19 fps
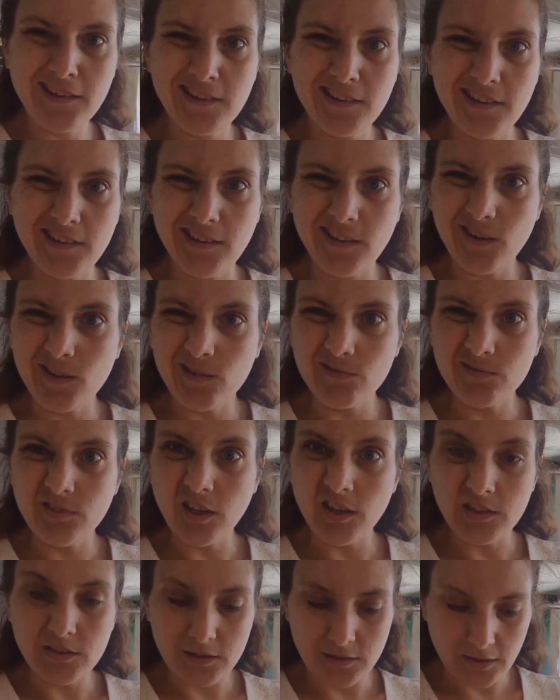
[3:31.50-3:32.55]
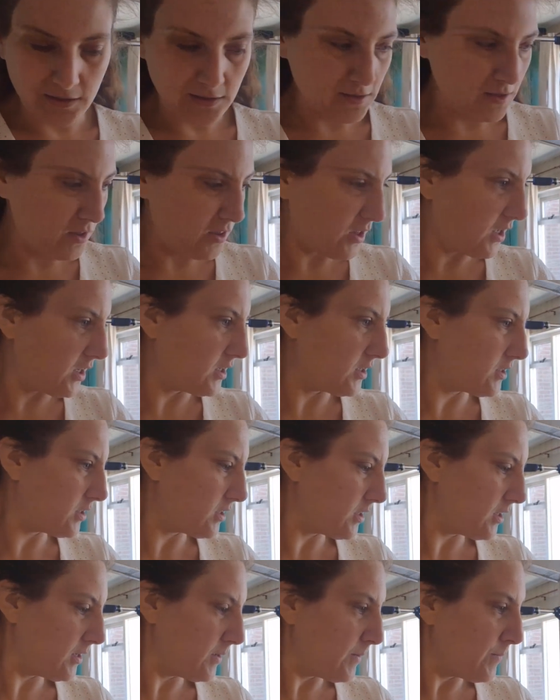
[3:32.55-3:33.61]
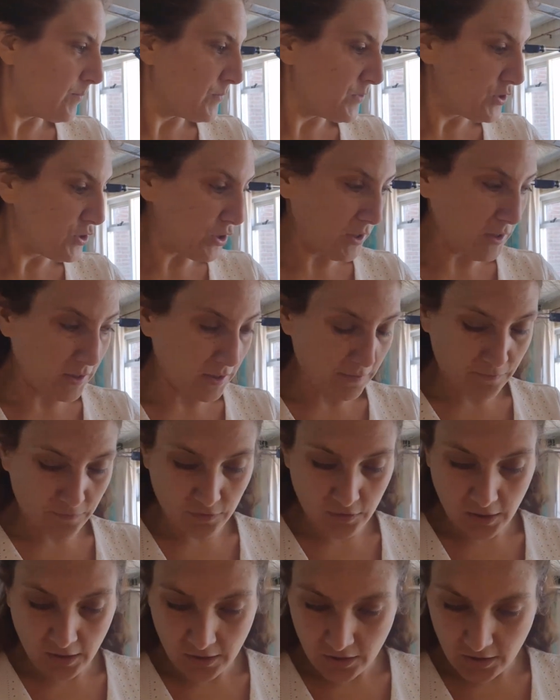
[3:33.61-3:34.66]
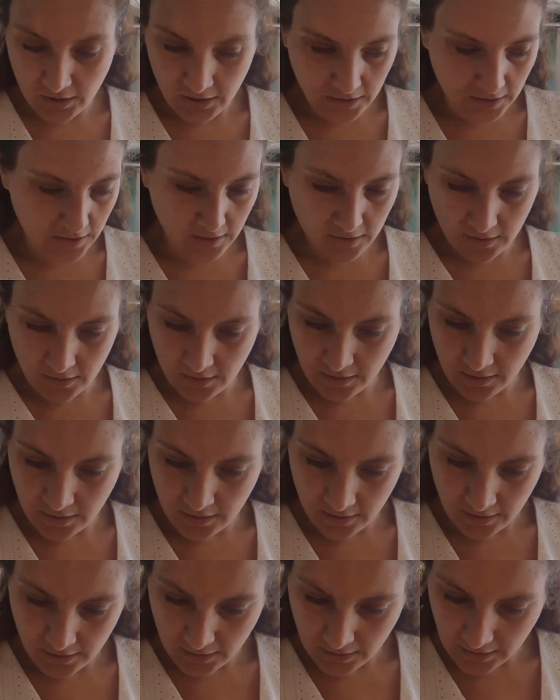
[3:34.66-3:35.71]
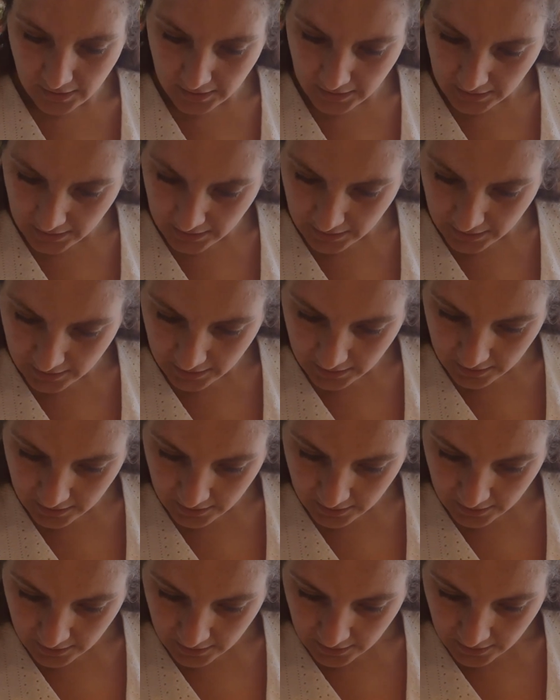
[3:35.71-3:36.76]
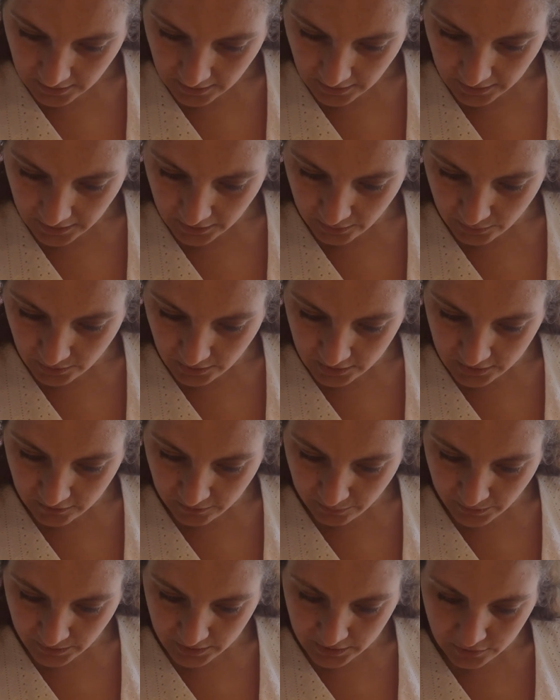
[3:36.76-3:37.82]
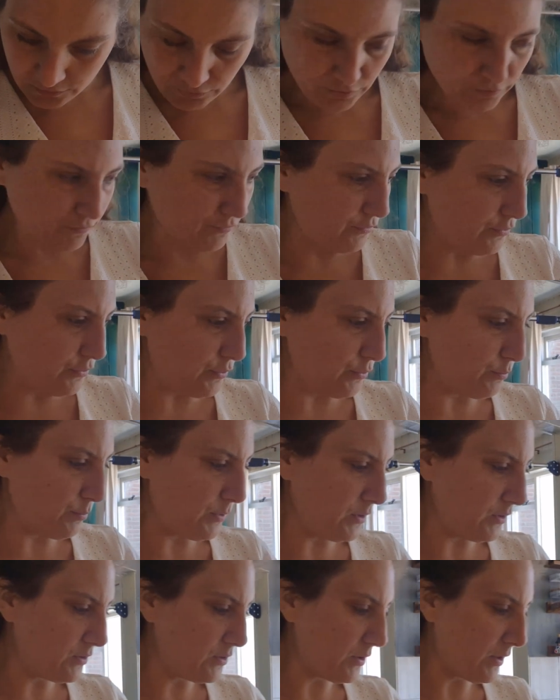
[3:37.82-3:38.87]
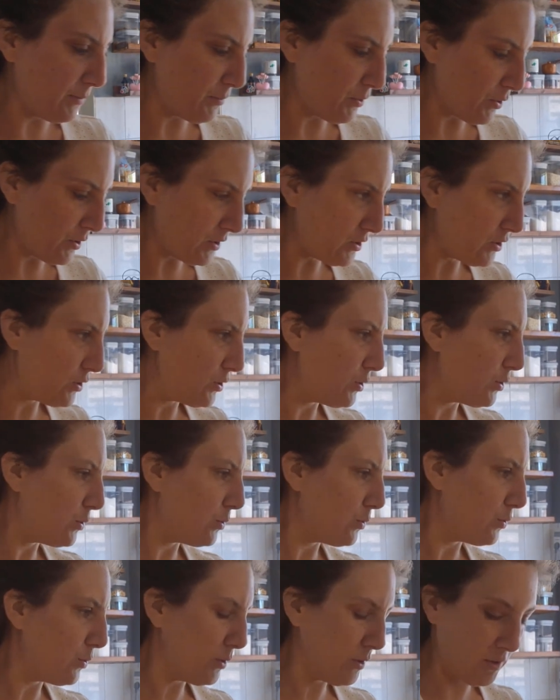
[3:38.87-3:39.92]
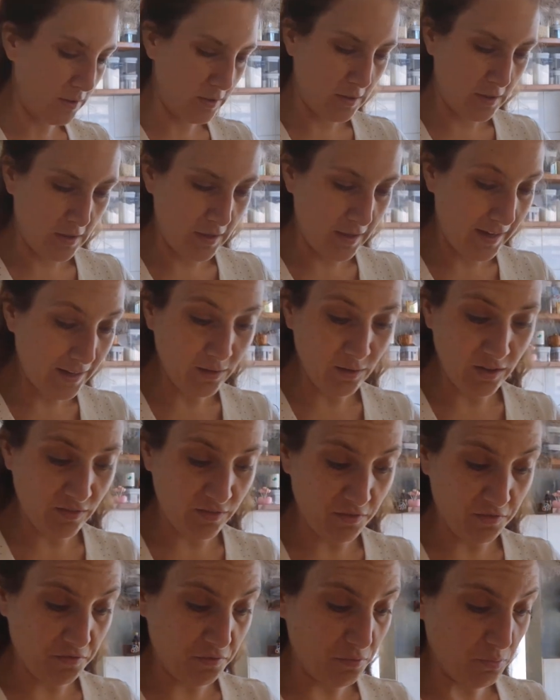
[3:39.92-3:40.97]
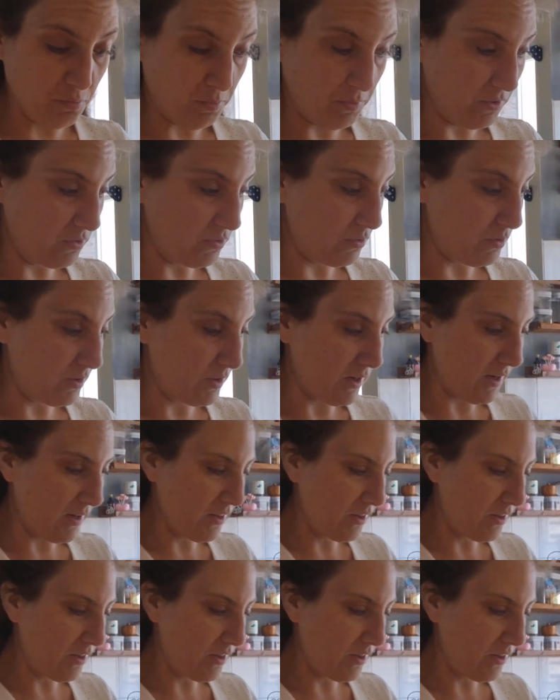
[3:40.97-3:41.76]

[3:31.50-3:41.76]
You know, dust and things. So I have that thing and then liquidize of best through a fruit meal. So I'm going to do, I don't have a fruit meal, so I